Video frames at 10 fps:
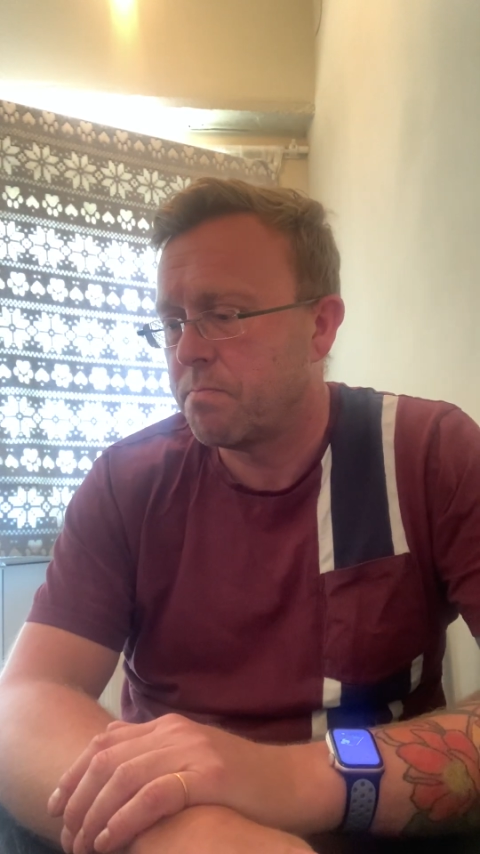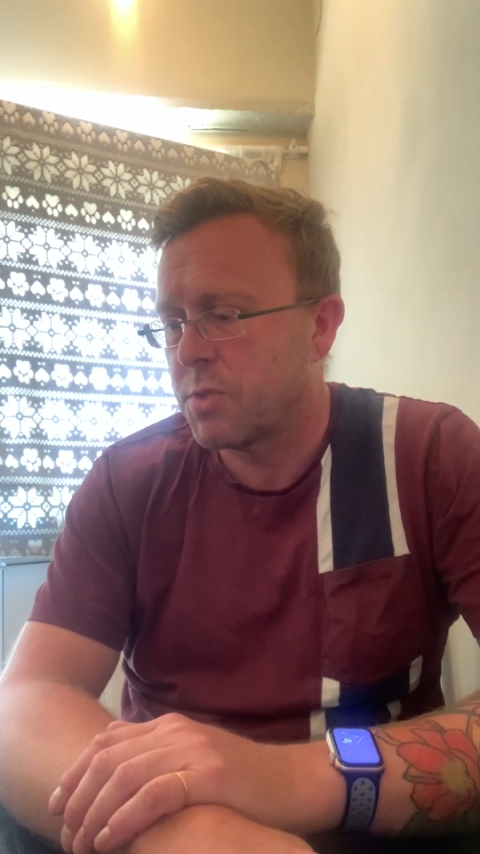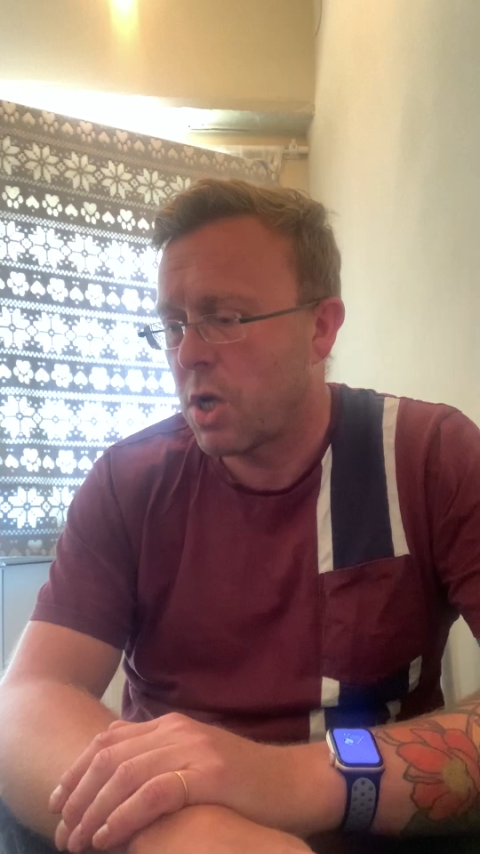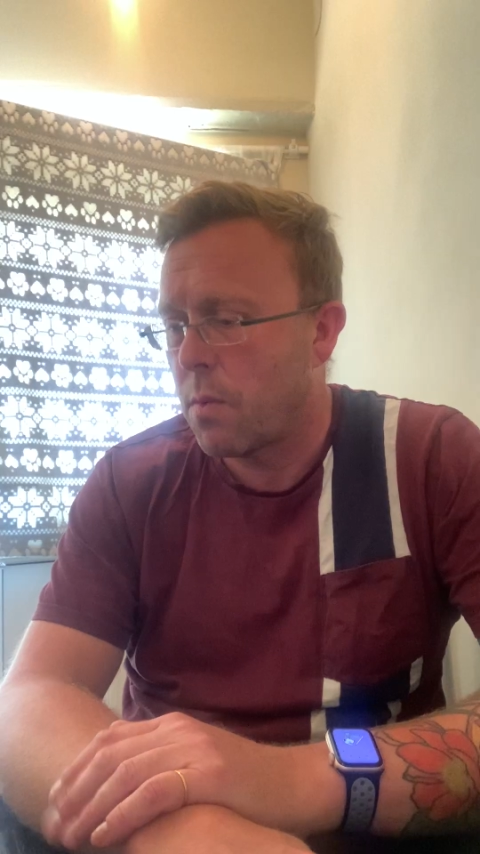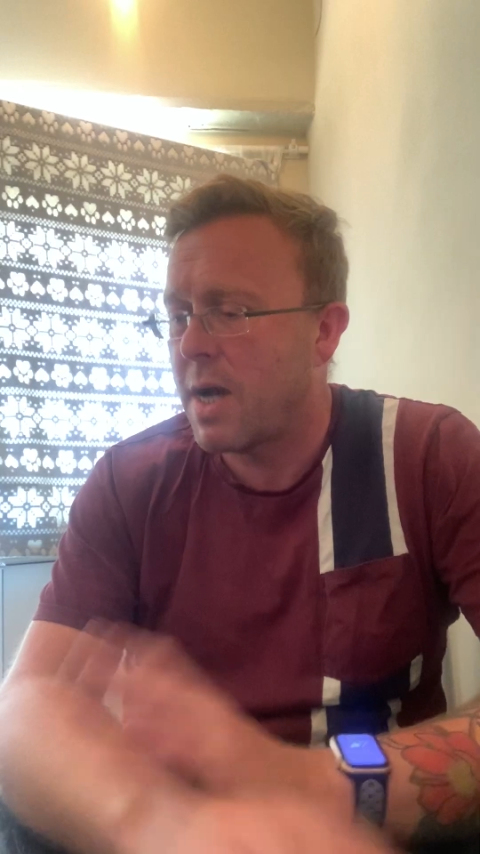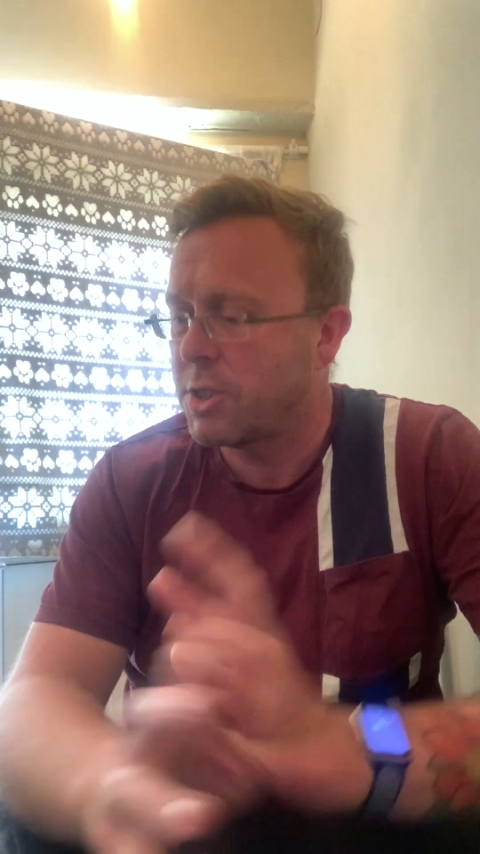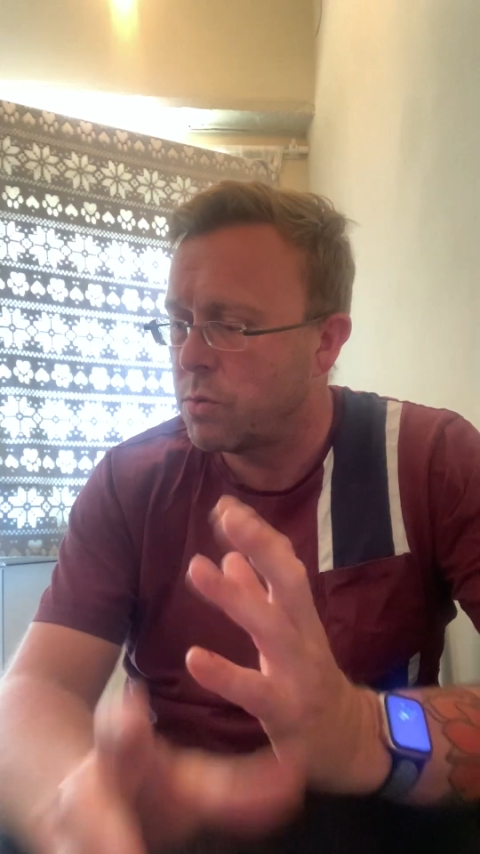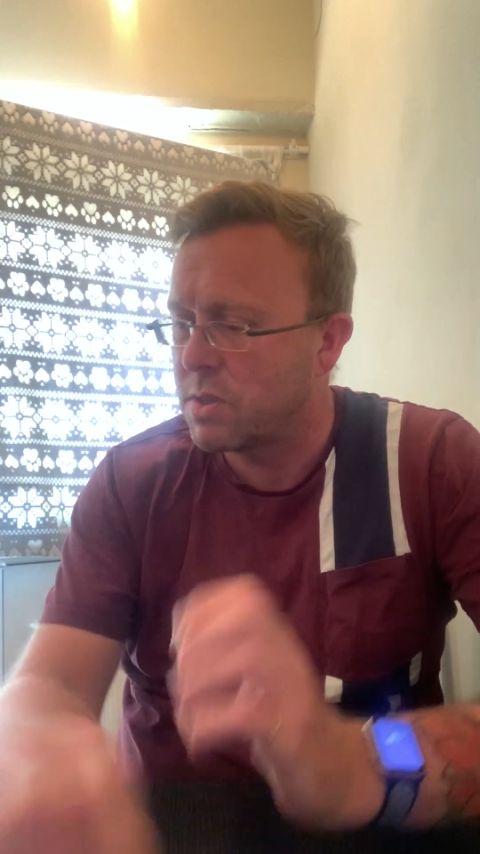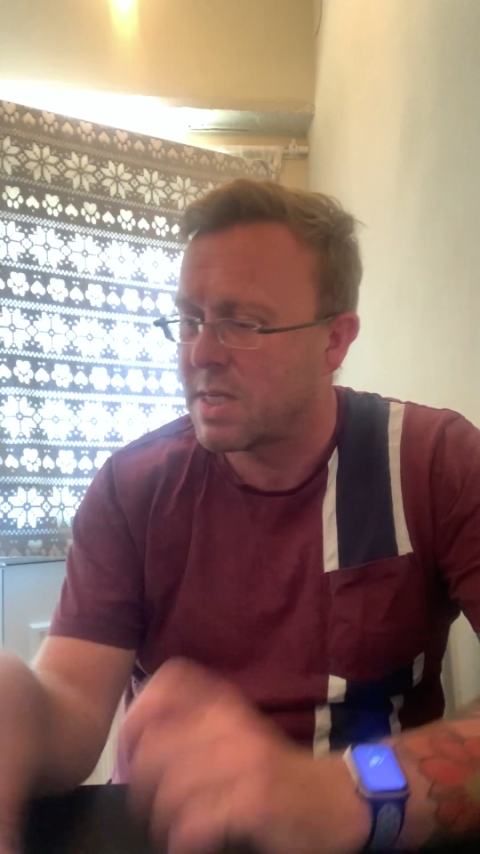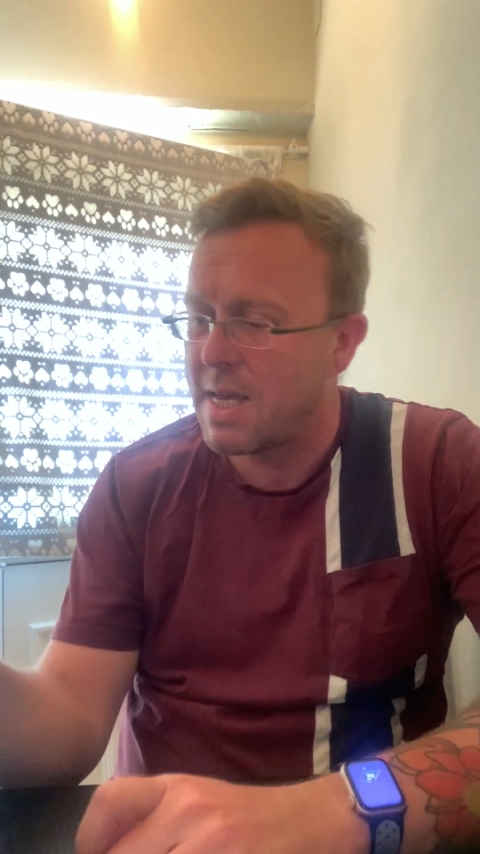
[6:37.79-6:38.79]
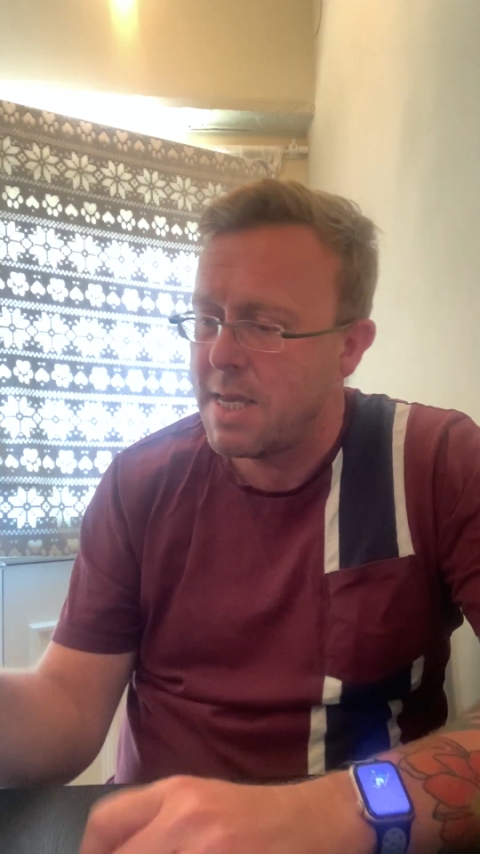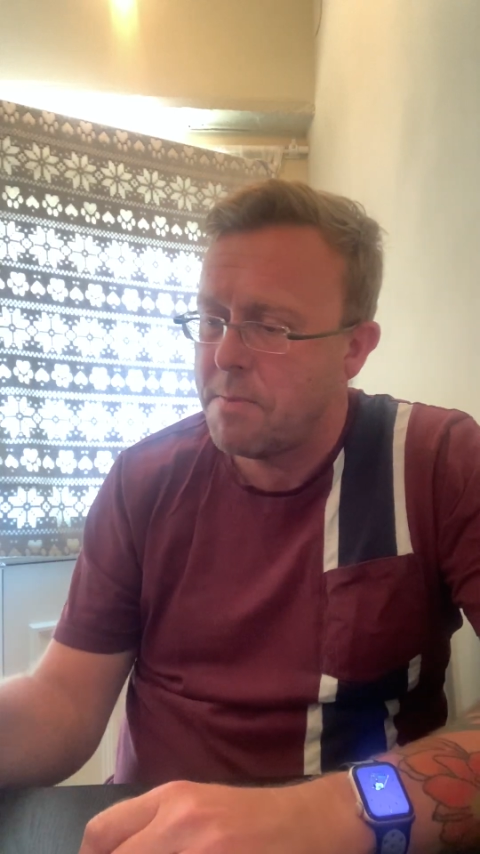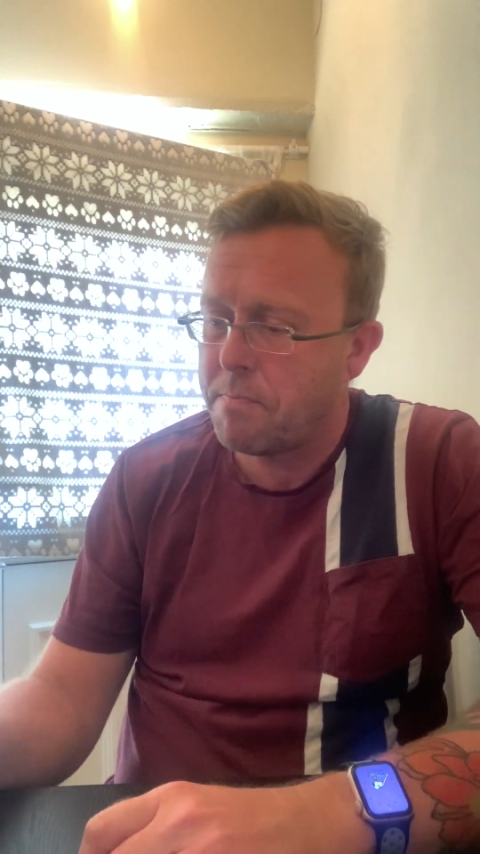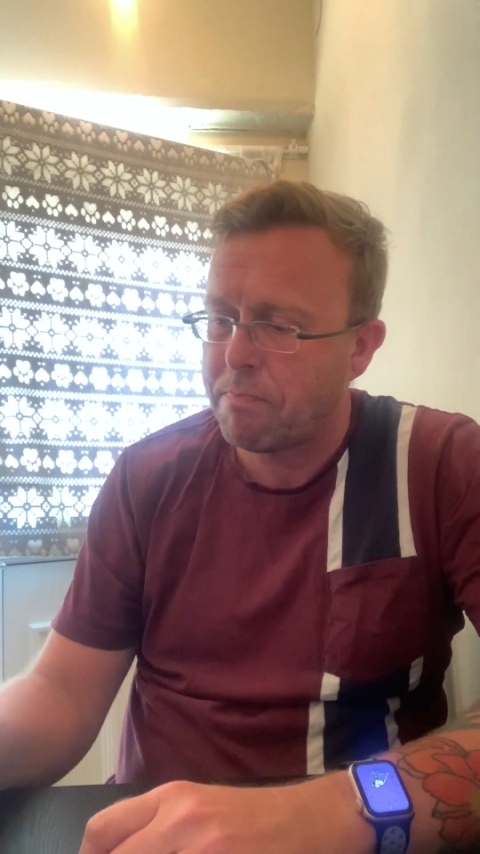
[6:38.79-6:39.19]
So as you will see,